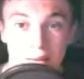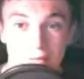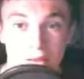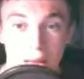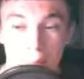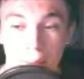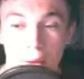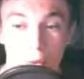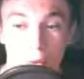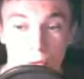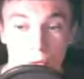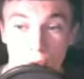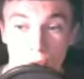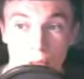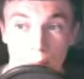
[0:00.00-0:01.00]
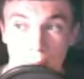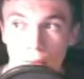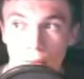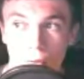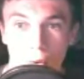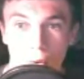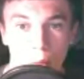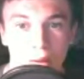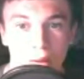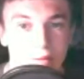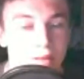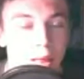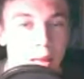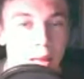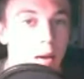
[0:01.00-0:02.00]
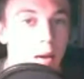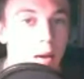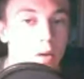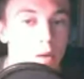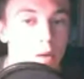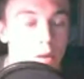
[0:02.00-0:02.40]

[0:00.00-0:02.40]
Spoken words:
him tap out or knocked him out or whatever the hell.